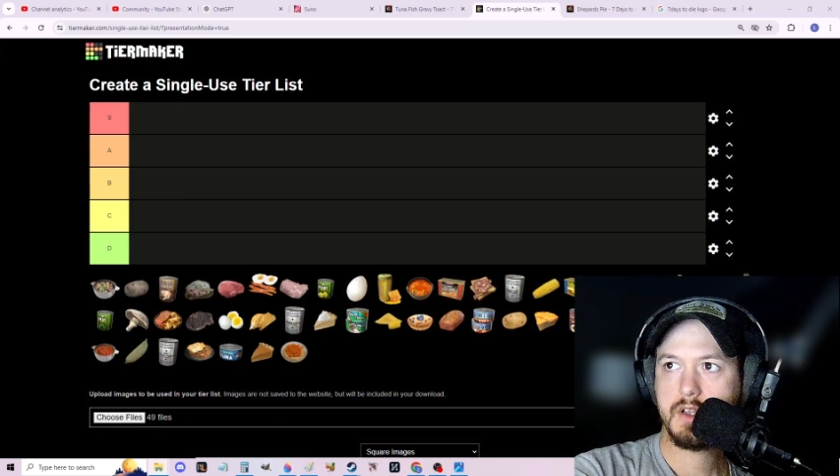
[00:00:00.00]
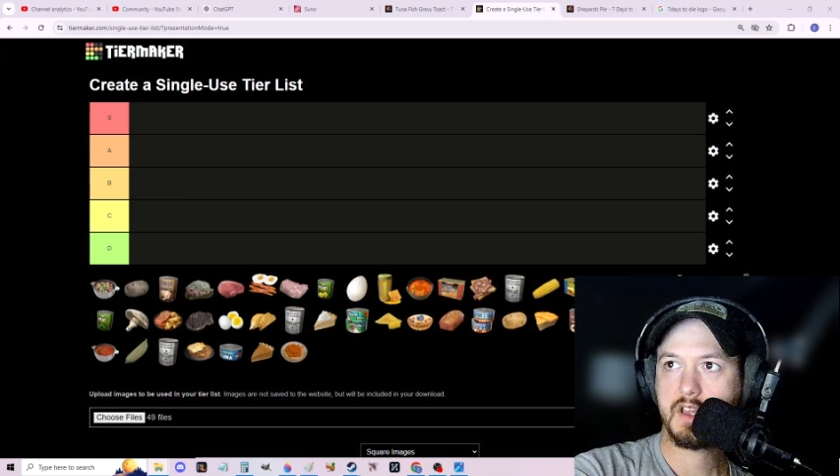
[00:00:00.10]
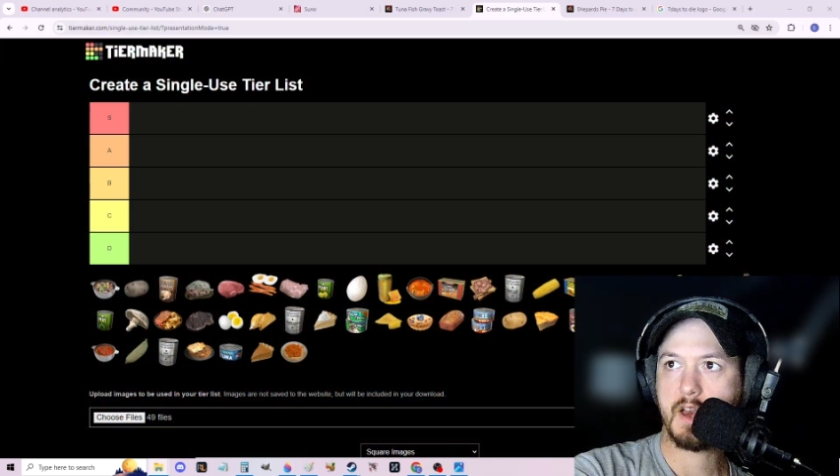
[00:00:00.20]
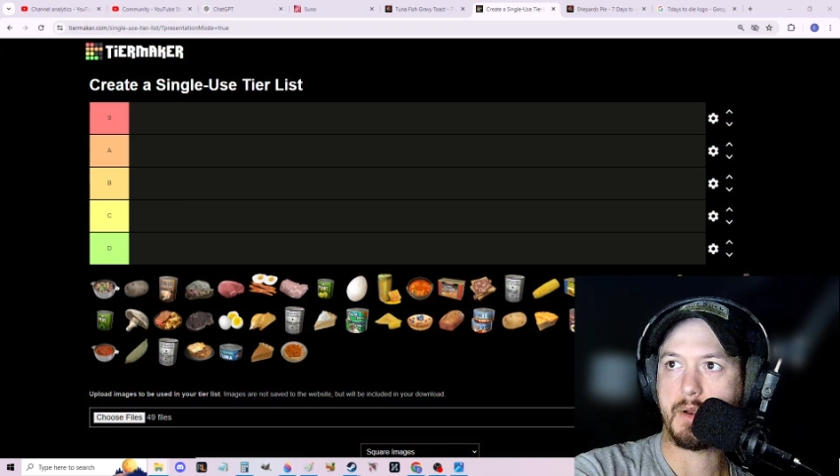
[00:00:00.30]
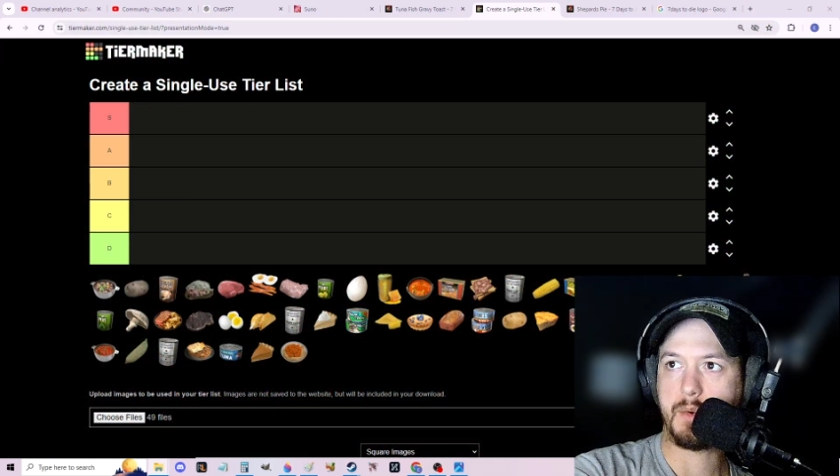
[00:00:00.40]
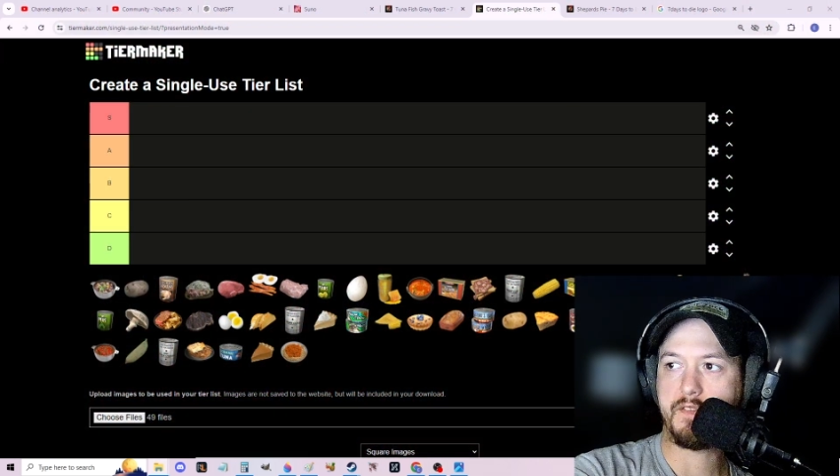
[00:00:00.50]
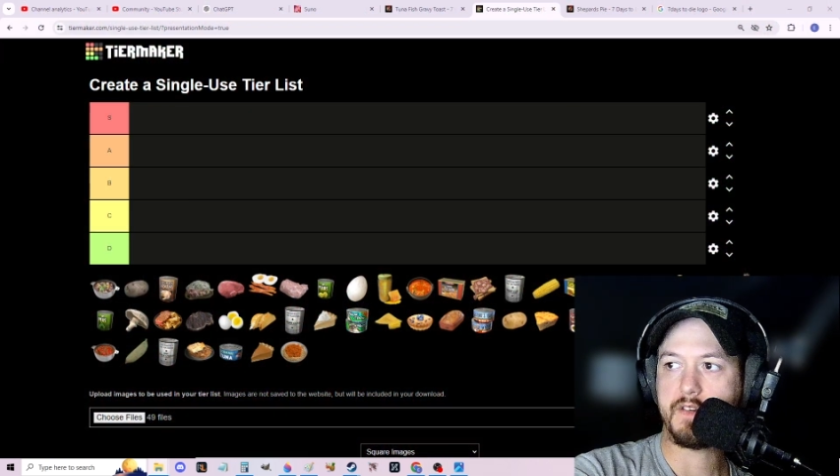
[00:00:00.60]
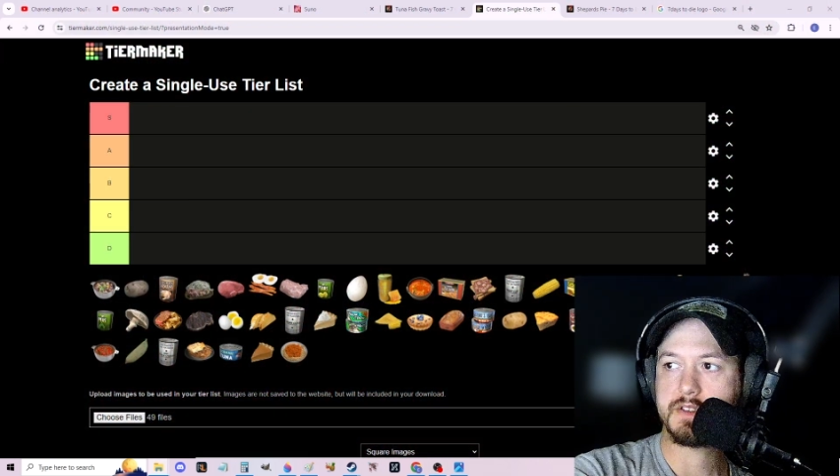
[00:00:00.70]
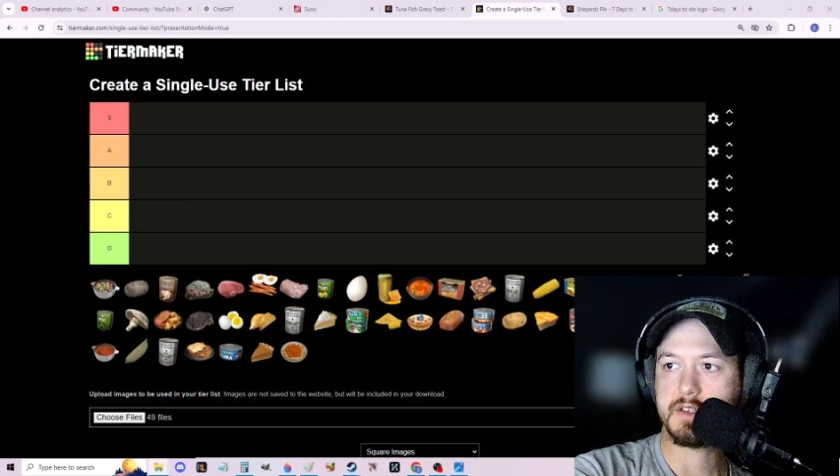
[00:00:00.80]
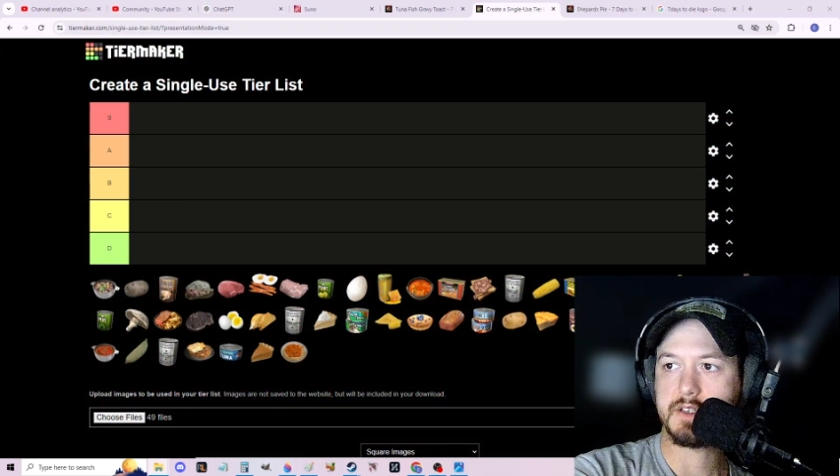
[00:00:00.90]
Got my
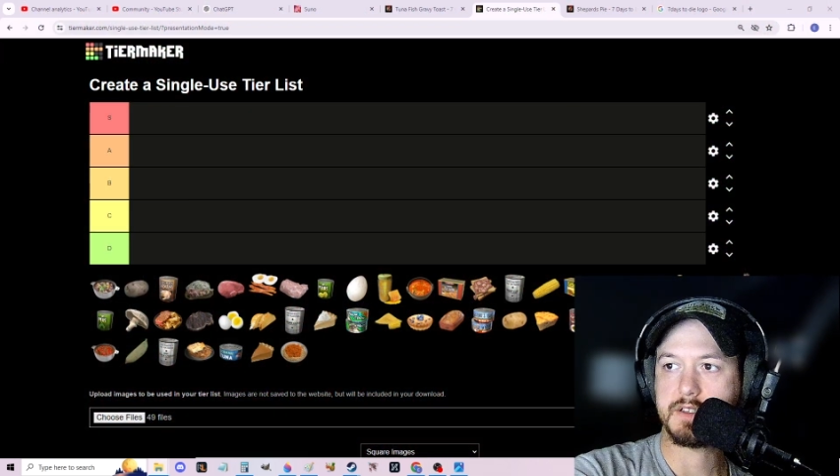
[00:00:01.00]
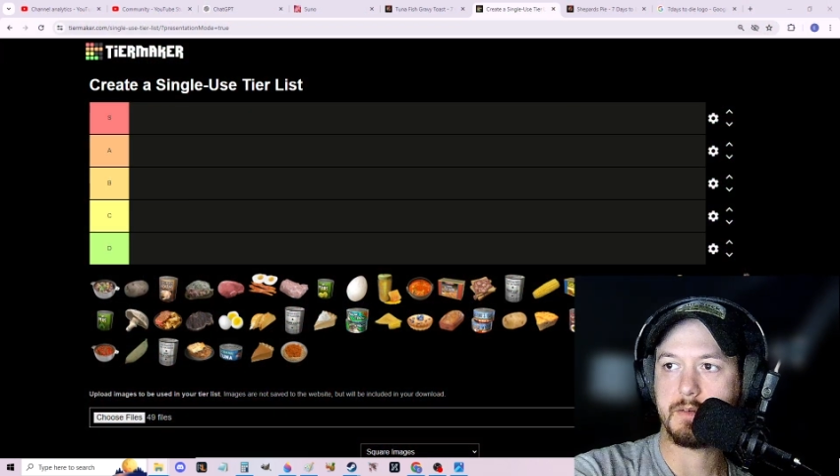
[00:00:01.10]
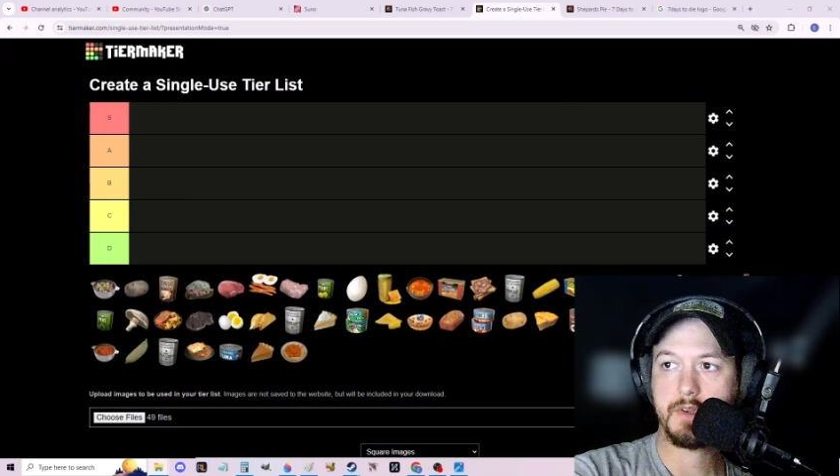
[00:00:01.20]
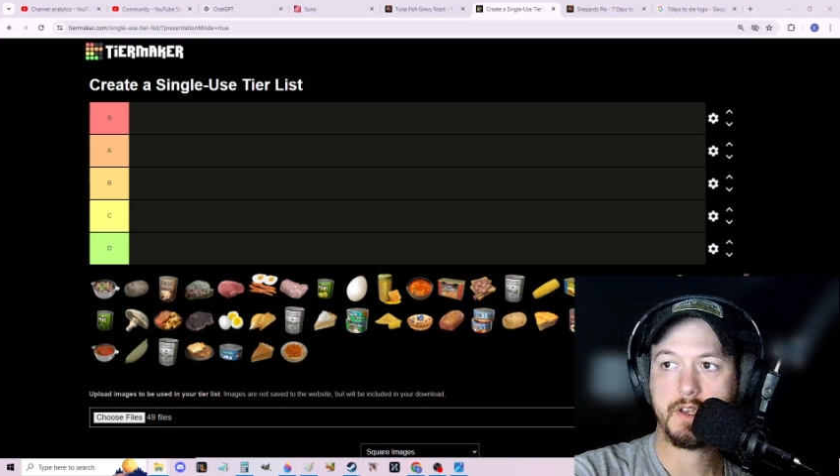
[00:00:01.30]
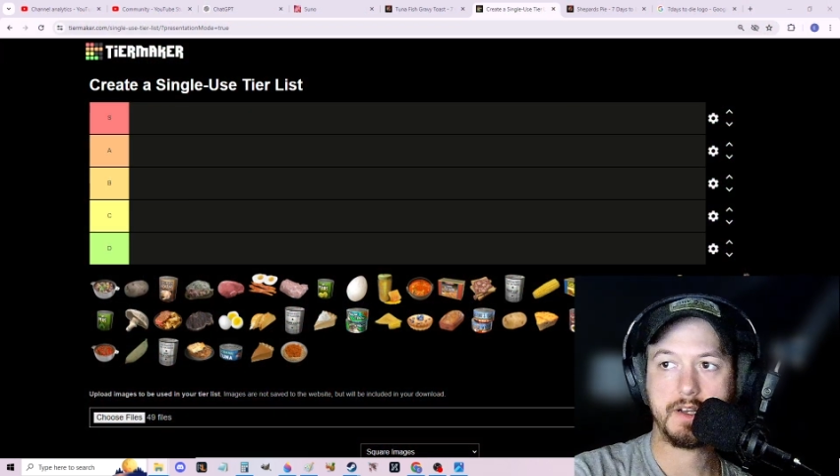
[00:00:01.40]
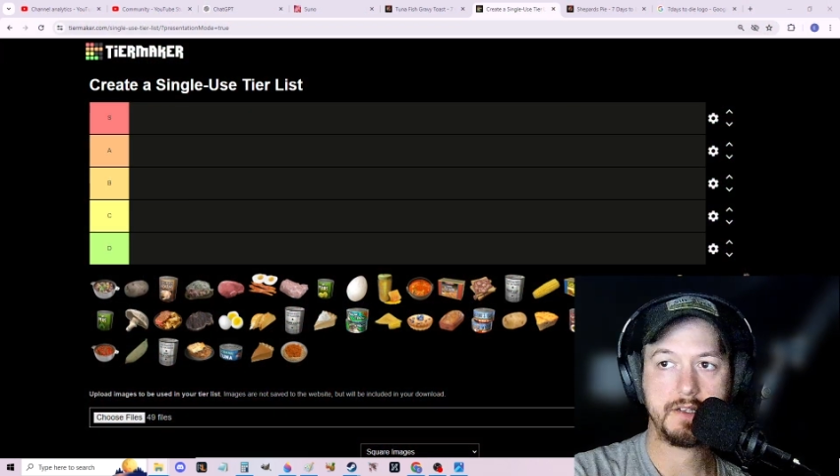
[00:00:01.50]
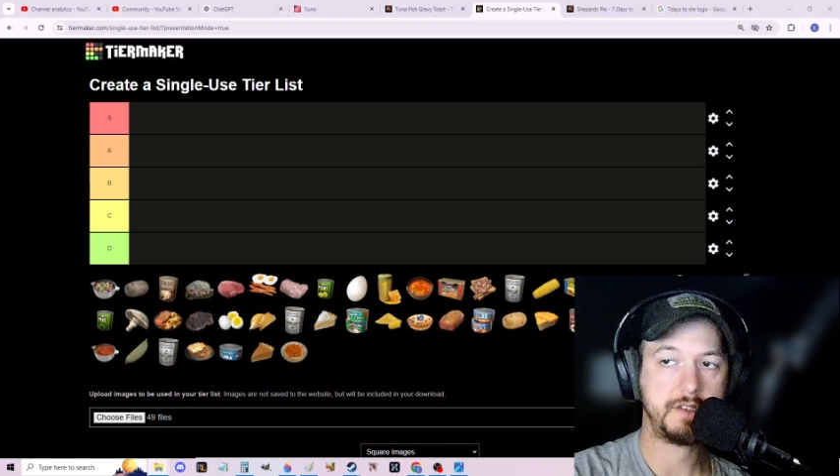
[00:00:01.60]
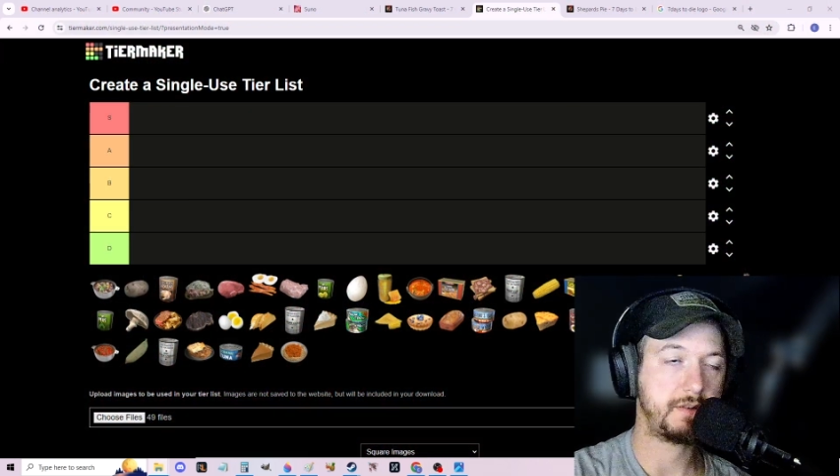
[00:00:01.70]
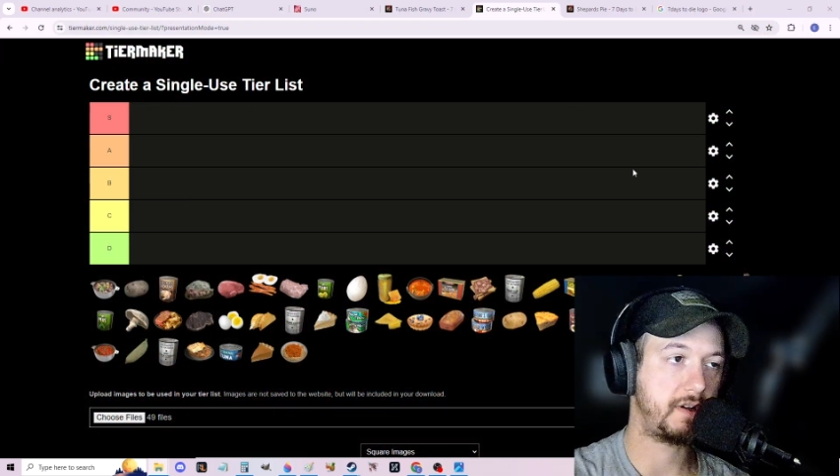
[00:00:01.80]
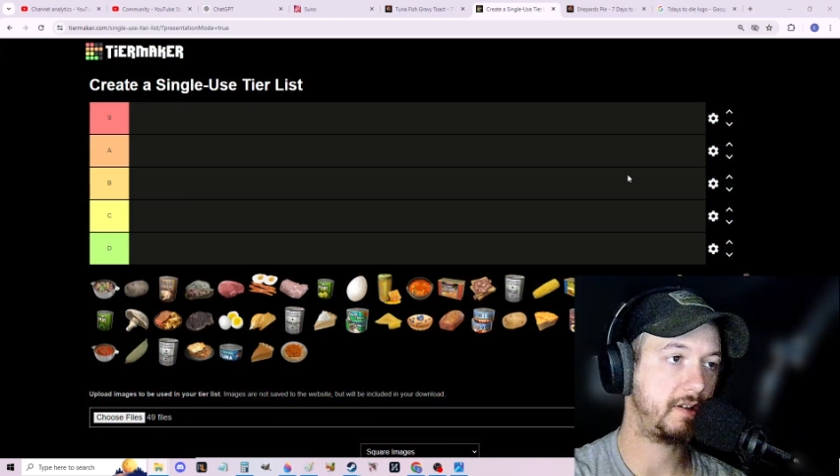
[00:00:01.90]
reference list up here
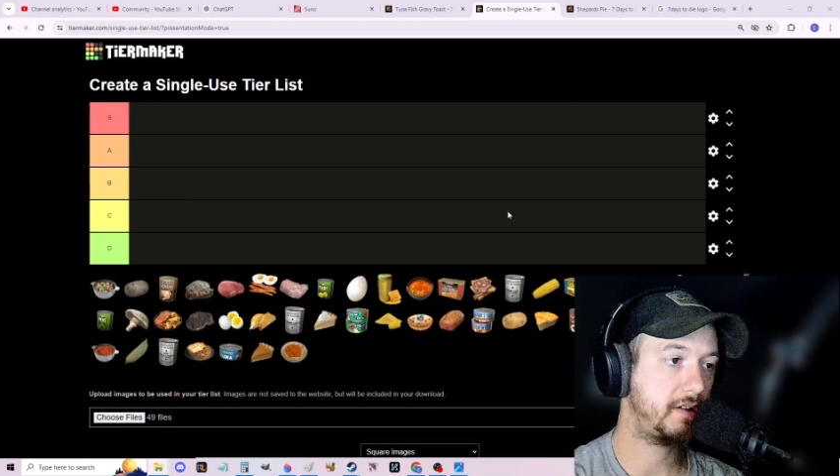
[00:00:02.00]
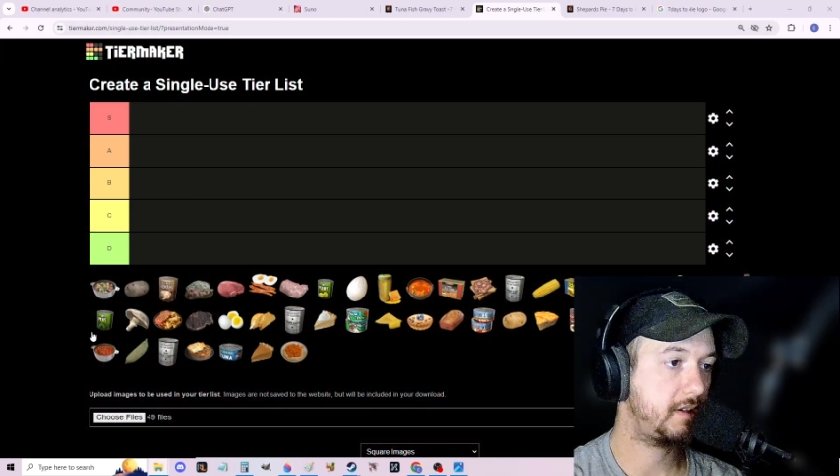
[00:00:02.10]
just so in